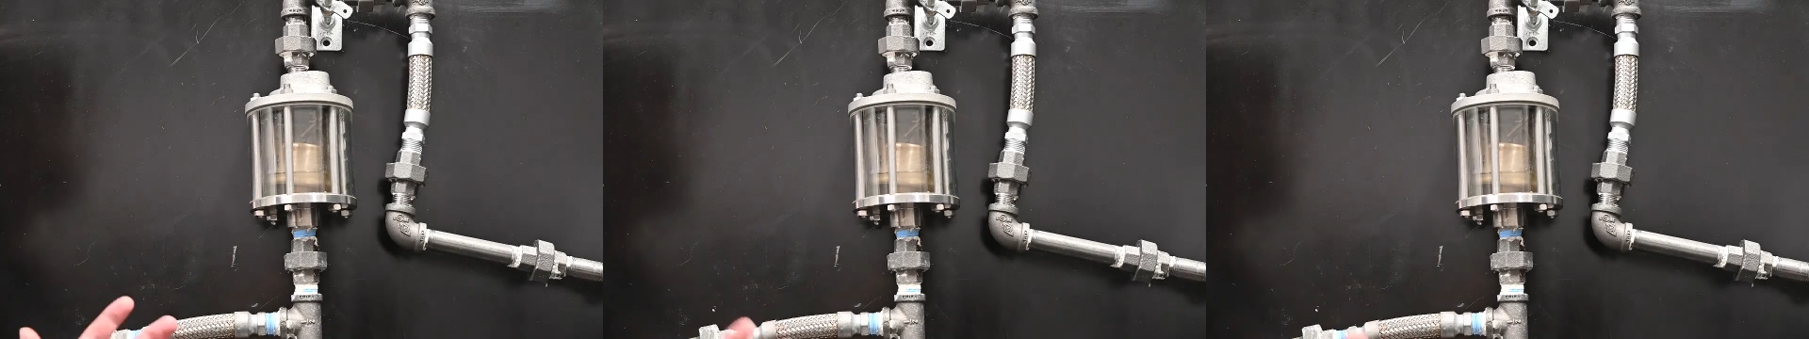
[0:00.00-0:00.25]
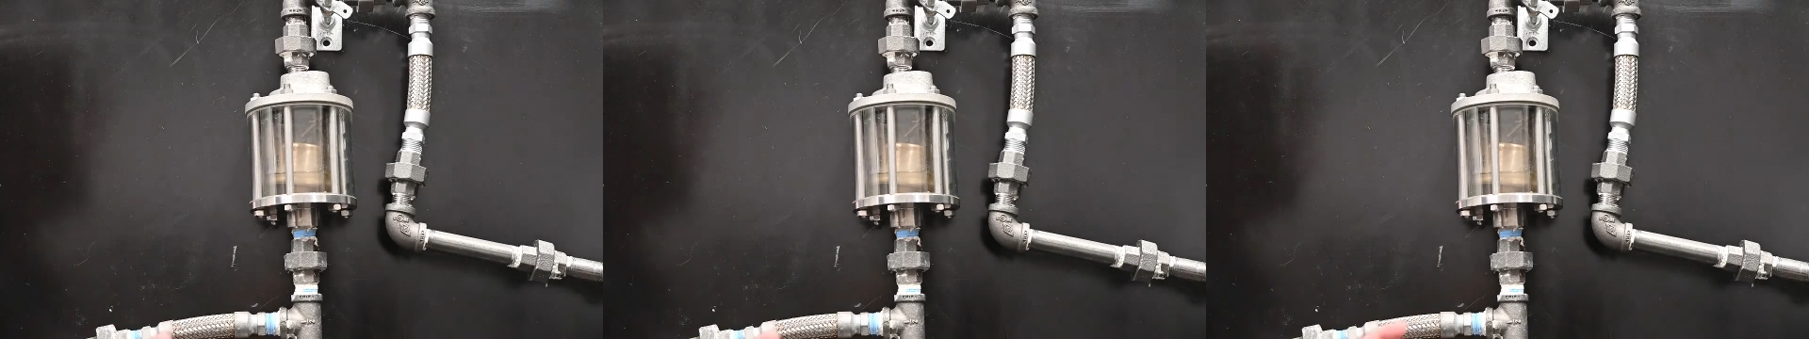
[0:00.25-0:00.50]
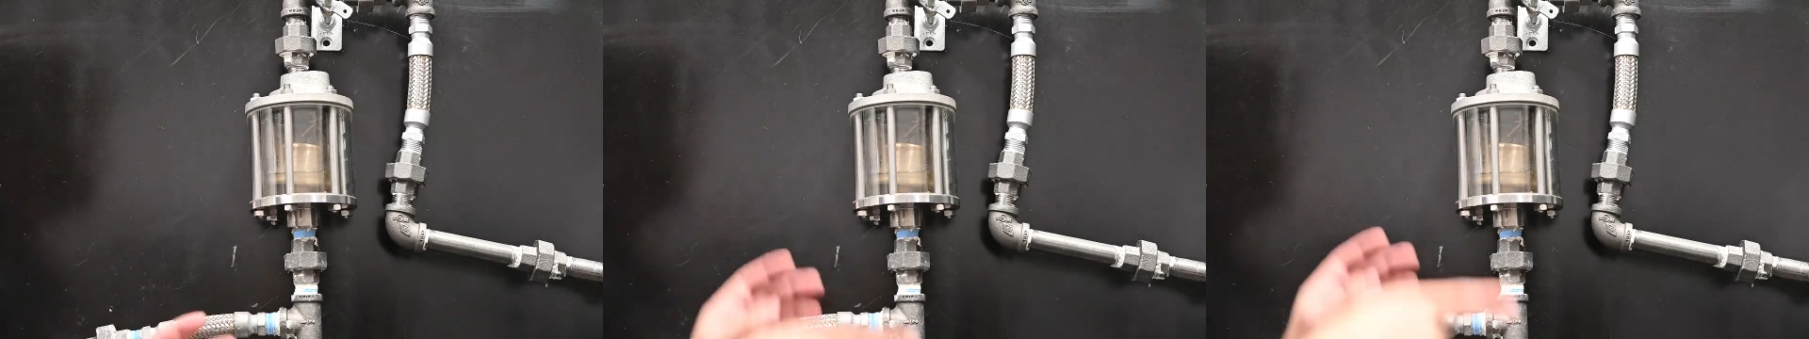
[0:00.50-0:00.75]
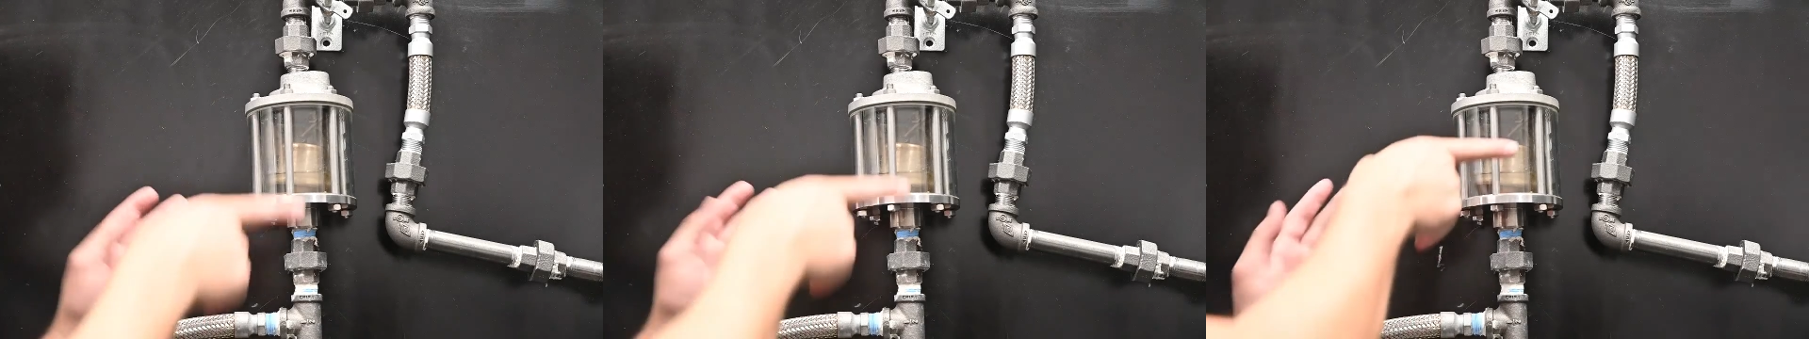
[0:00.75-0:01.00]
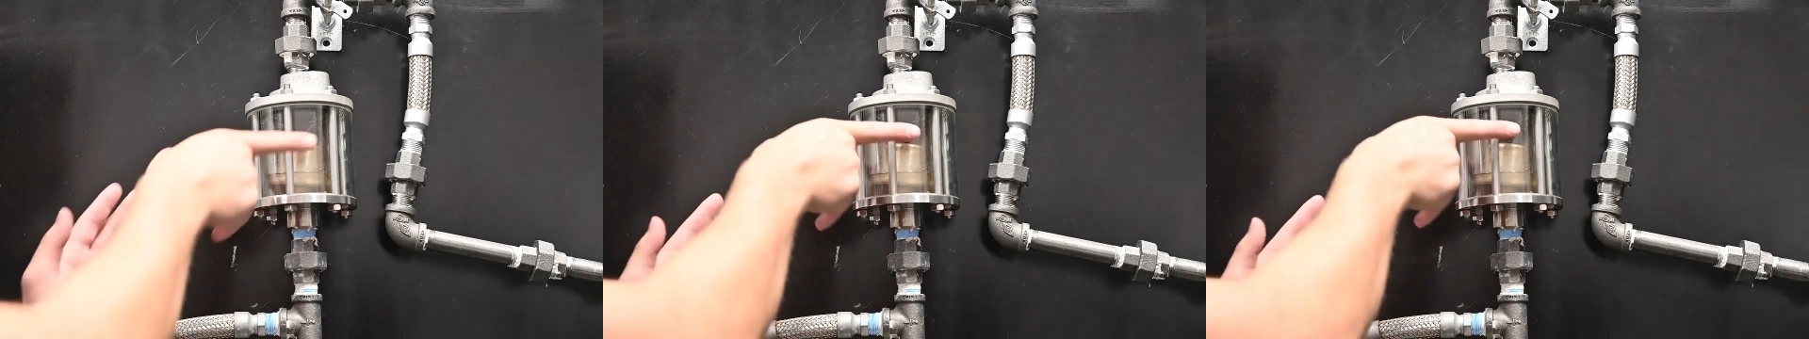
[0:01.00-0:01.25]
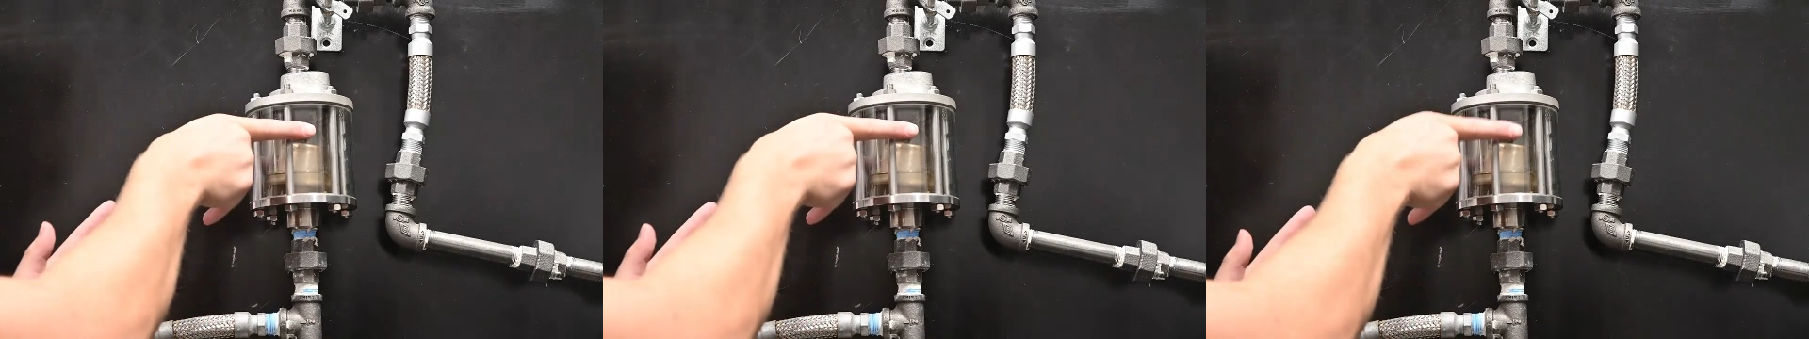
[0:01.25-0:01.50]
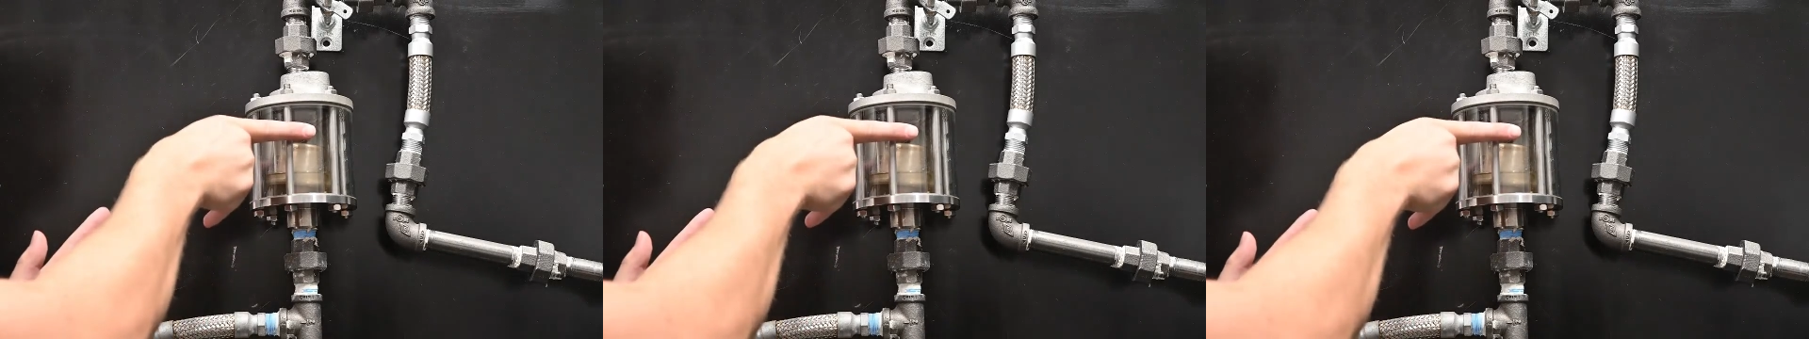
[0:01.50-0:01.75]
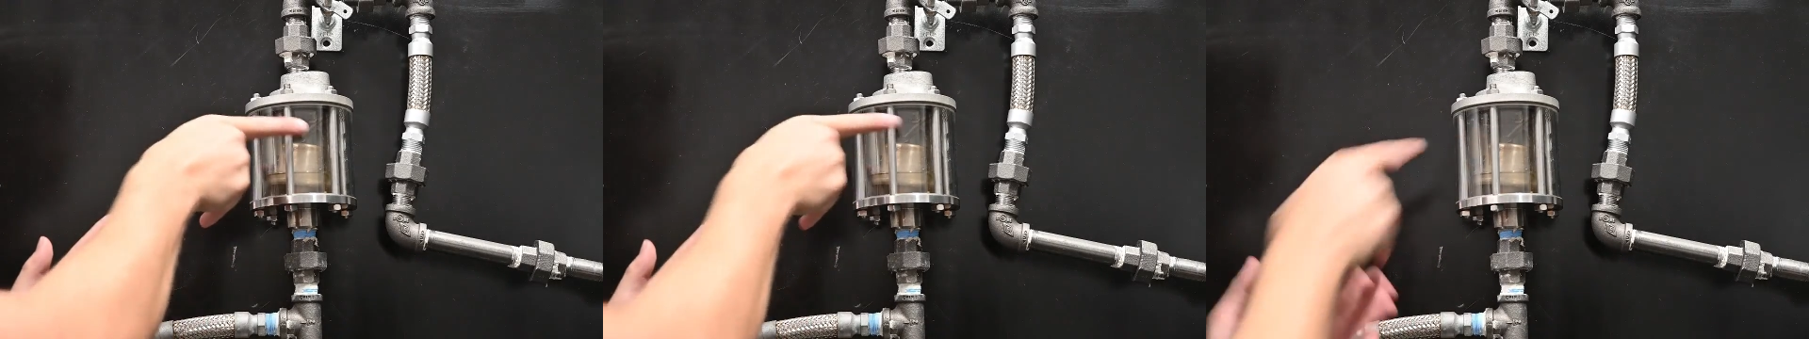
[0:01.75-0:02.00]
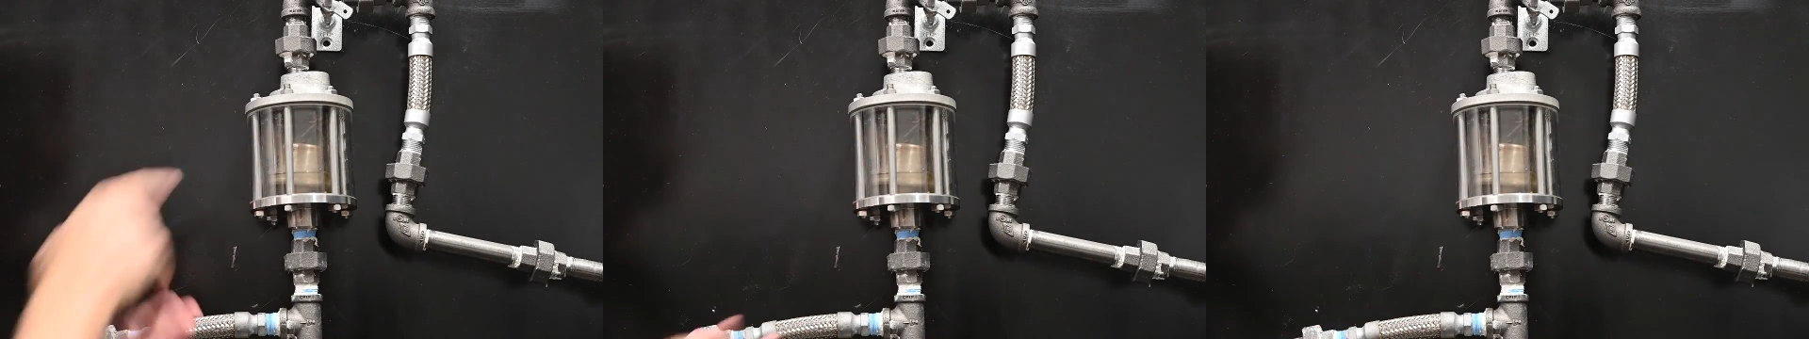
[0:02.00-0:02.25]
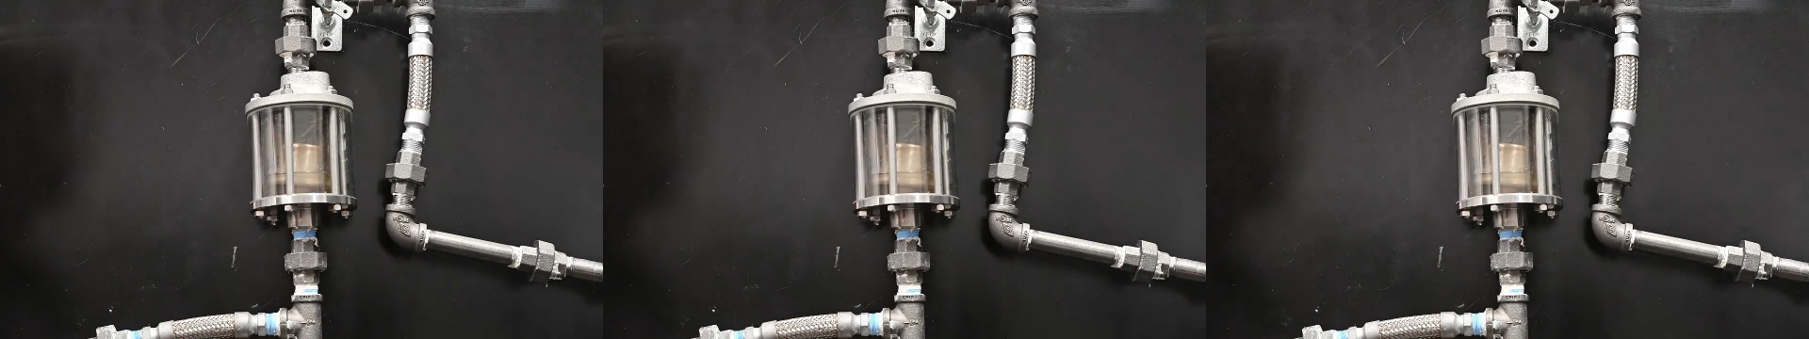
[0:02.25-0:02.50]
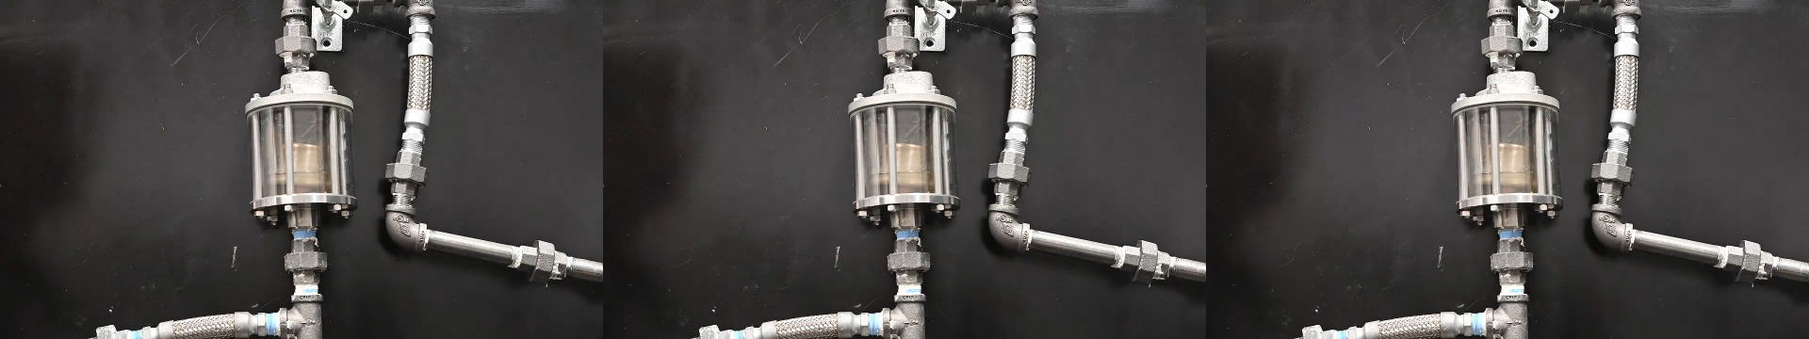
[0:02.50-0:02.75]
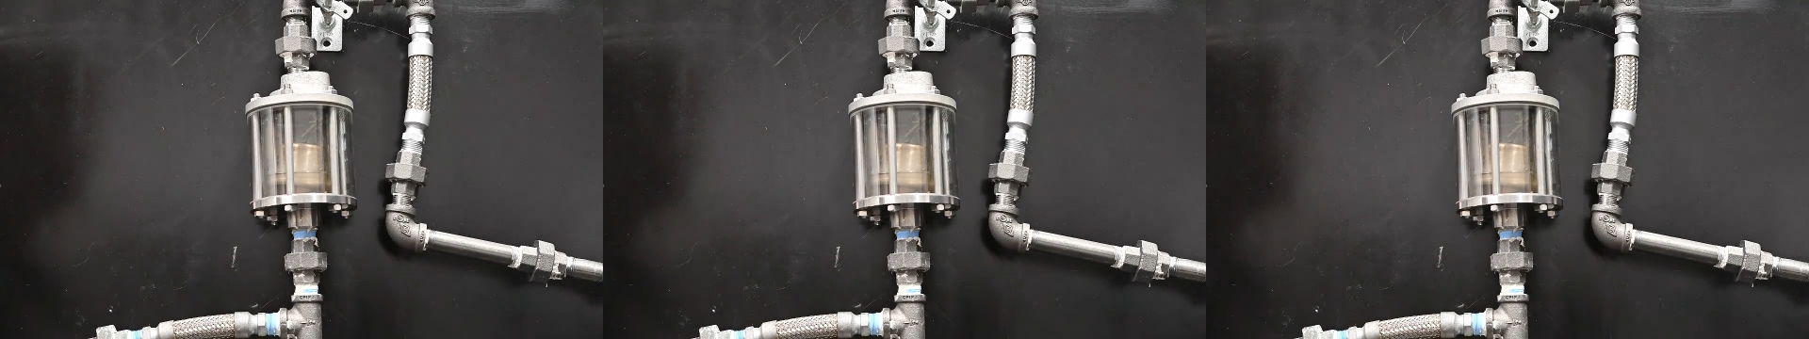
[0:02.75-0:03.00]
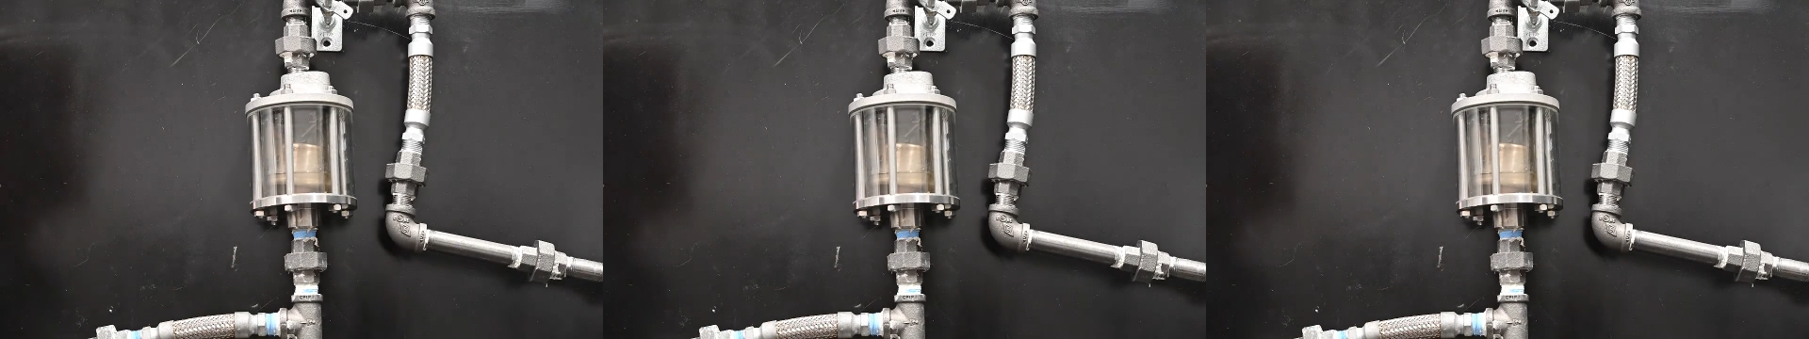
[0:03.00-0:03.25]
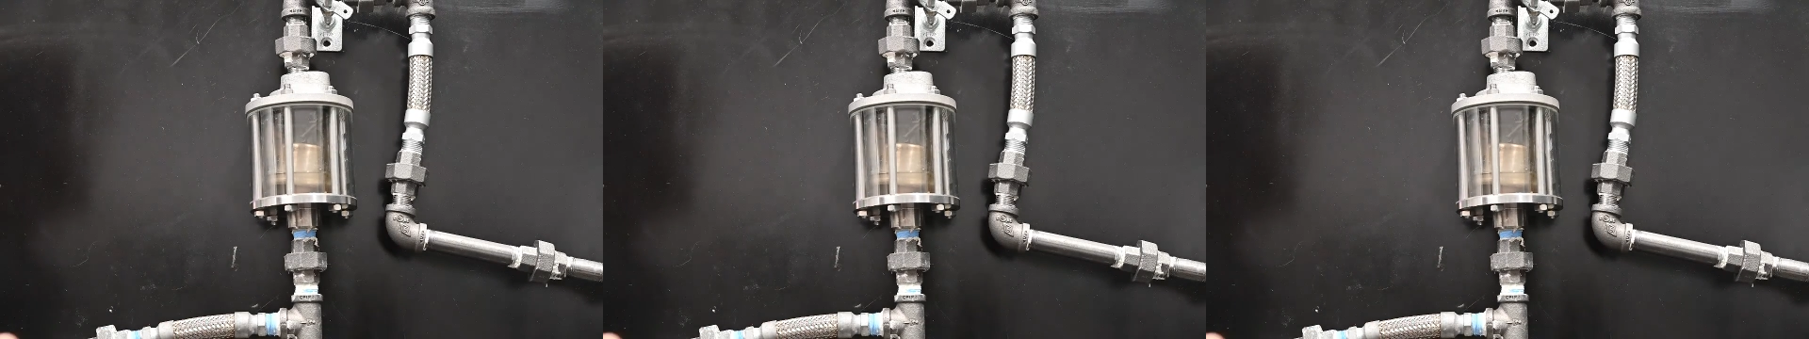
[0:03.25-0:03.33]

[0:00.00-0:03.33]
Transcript: [unreadable: no face in view]